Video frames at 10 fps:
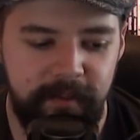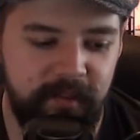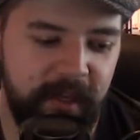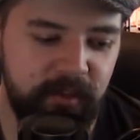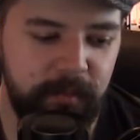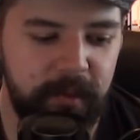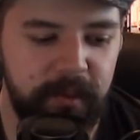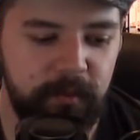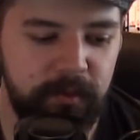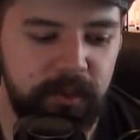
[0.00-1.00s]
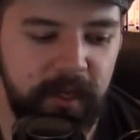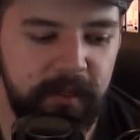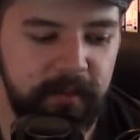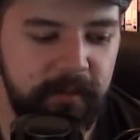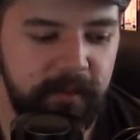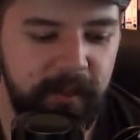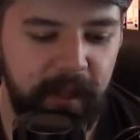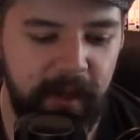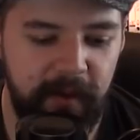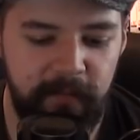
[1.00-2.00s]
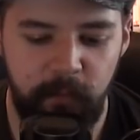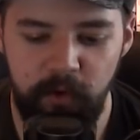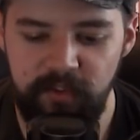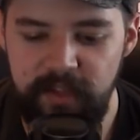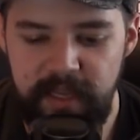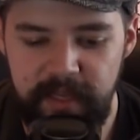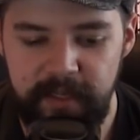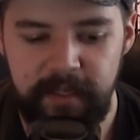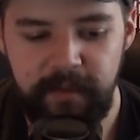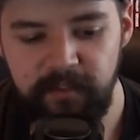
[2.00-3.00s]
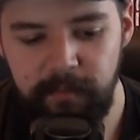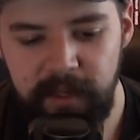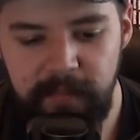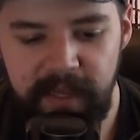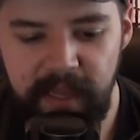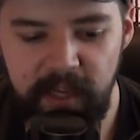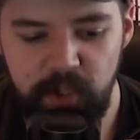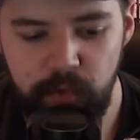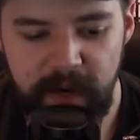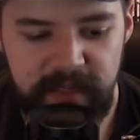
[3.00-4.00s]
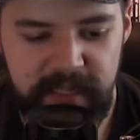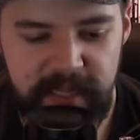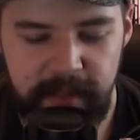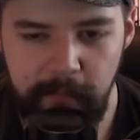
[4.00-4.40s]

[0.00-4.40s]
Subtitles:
This is actually a pretty cool shot. I foresee somebody making a trendy,